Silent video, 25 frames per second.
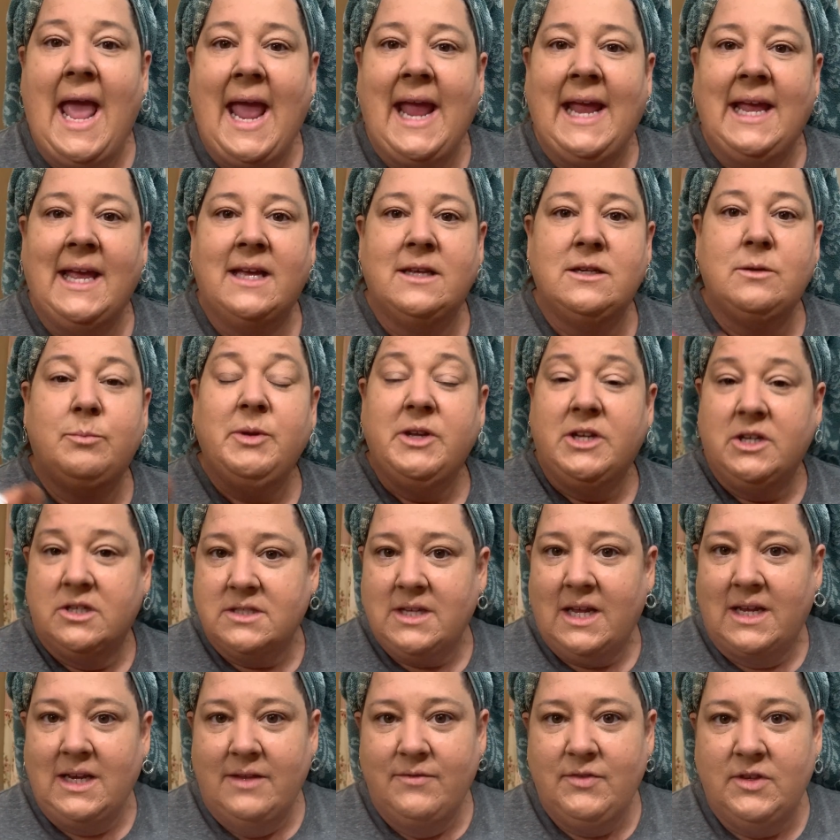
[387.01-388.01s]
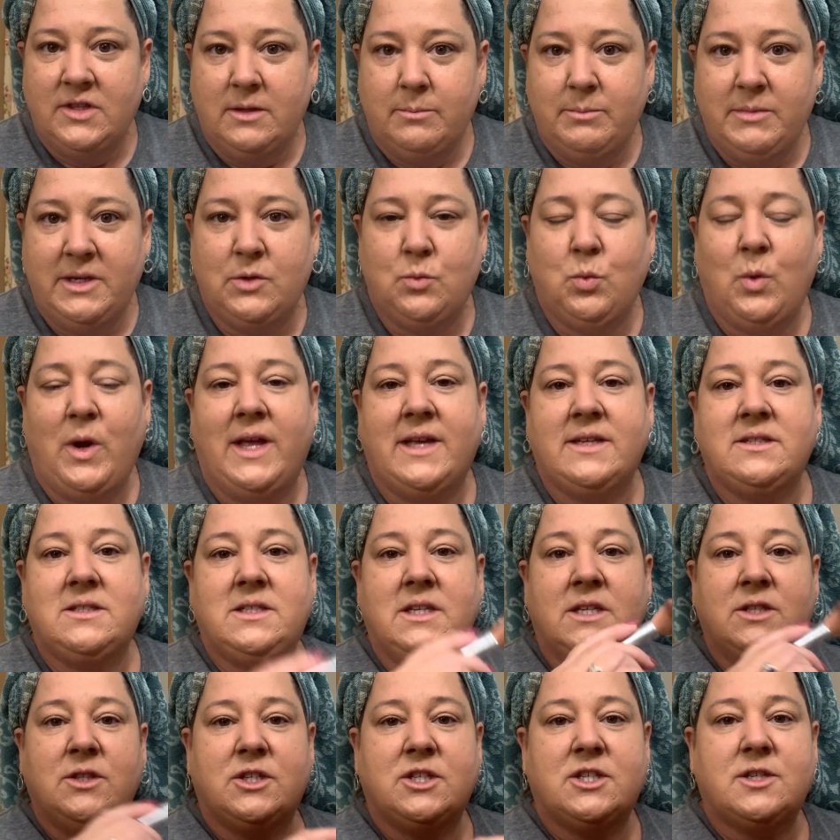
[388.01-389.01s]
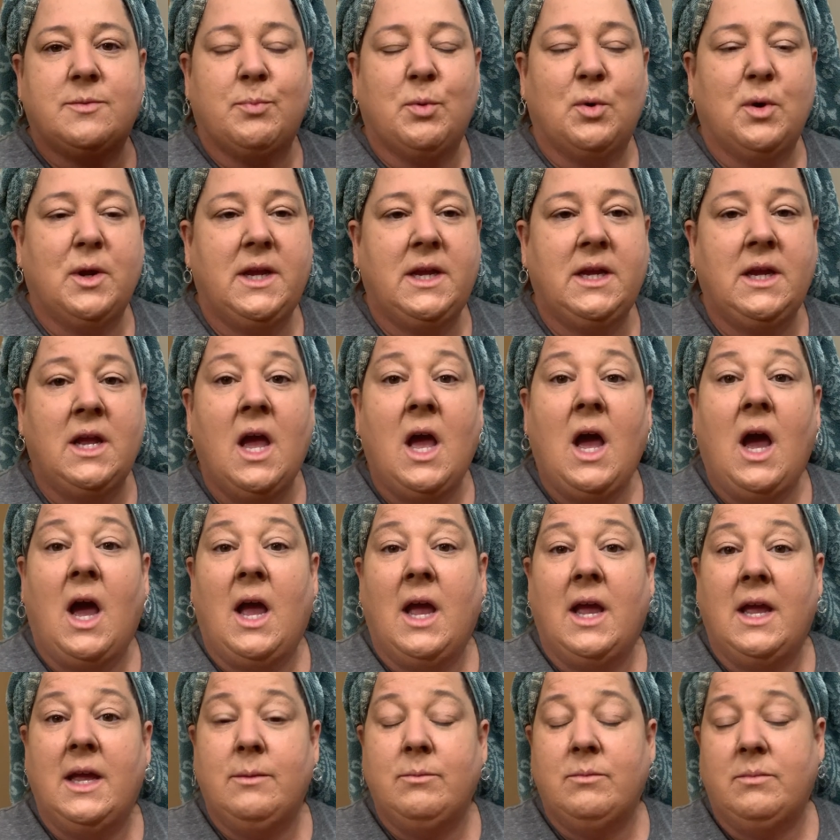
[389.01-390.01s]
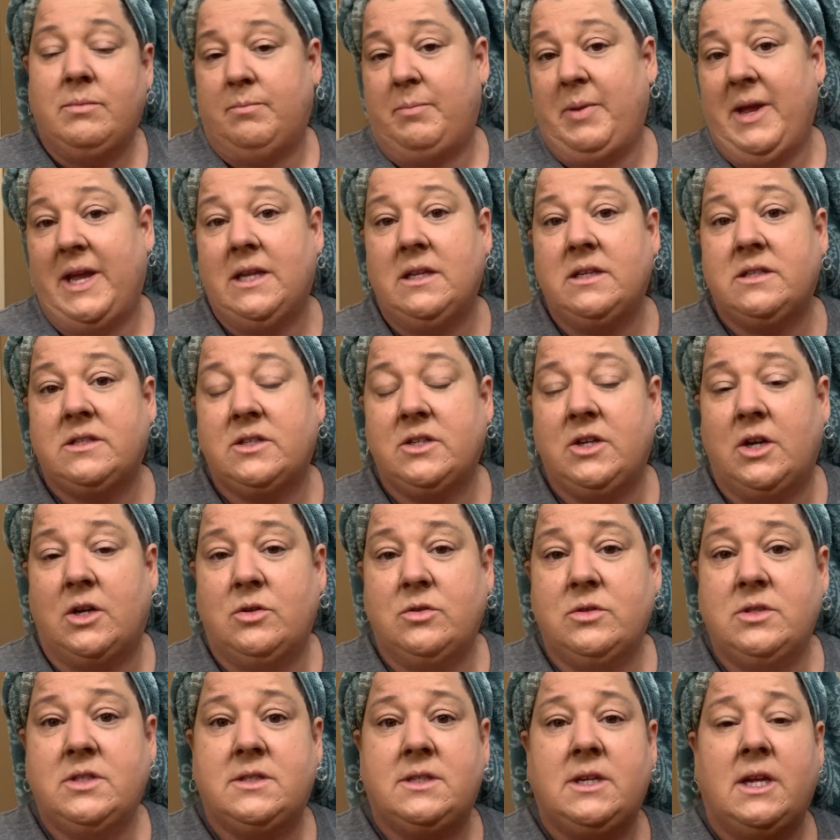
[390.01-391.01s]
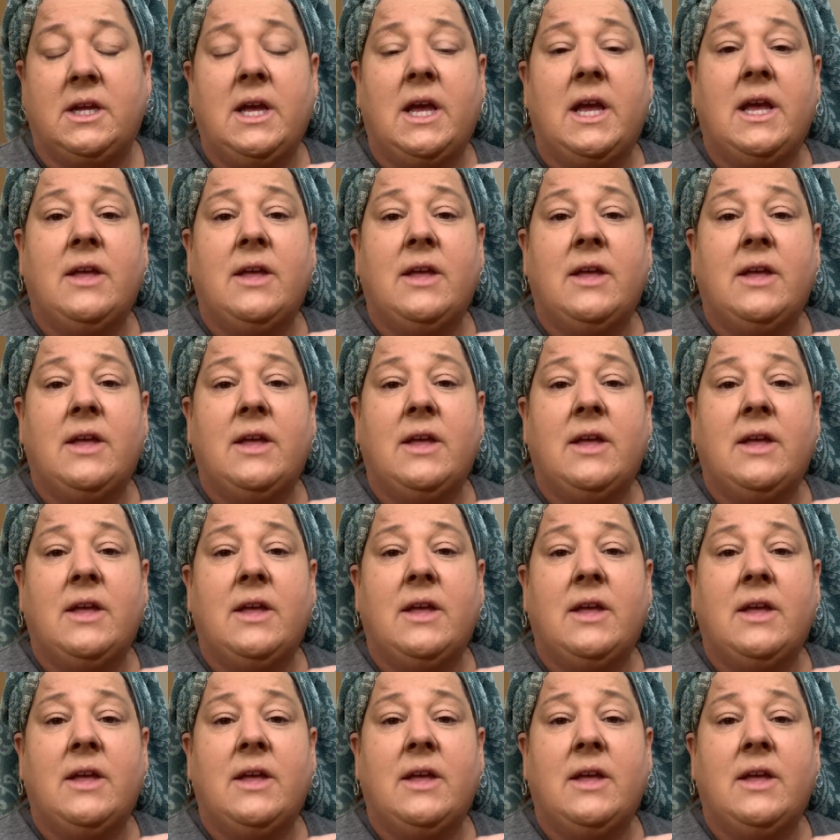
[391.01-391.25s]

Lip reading: And because I live in the Midwest, in the spring, I'm pale as a ghost.